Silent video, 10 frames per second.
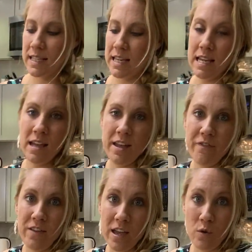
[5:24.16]
see
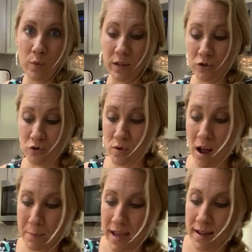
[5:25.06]
if it will
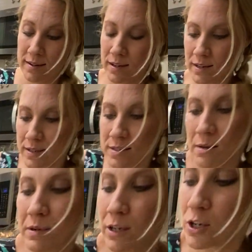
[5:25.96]
drop it. So I'm
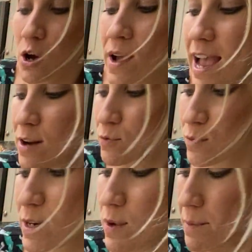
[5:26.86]
gonna go ahead and
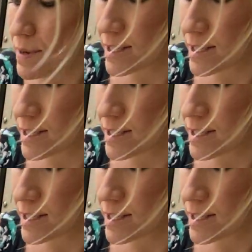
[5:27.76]
re-wipe my